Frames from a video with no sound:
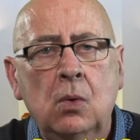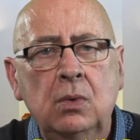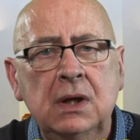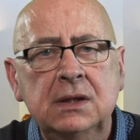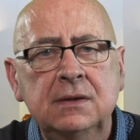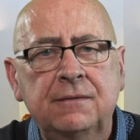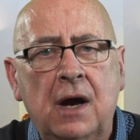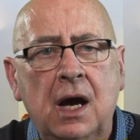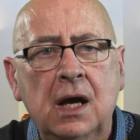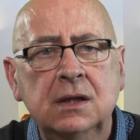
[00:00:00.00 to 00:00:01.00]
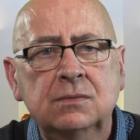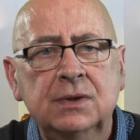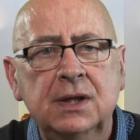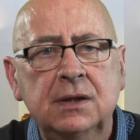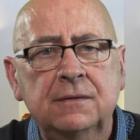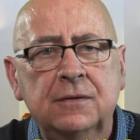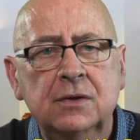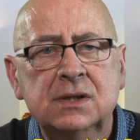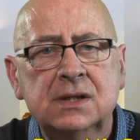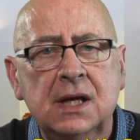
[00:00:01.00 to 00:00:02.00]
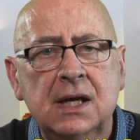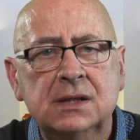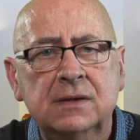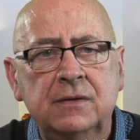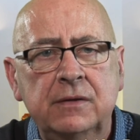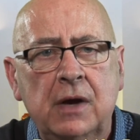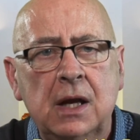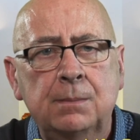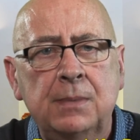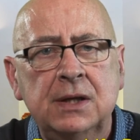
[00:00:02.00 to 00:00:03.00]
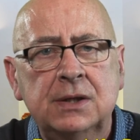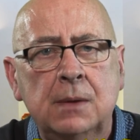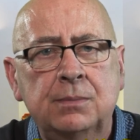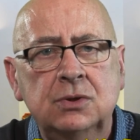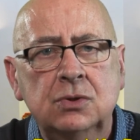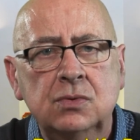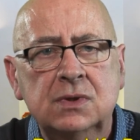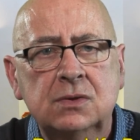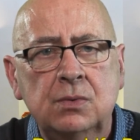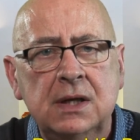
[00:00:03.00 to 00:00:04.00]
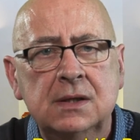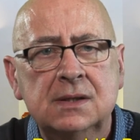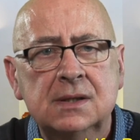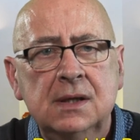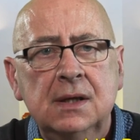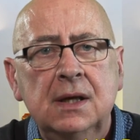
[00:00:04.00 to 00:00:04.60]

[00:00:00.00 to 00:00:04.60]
will divide within the first days of development and produce twins.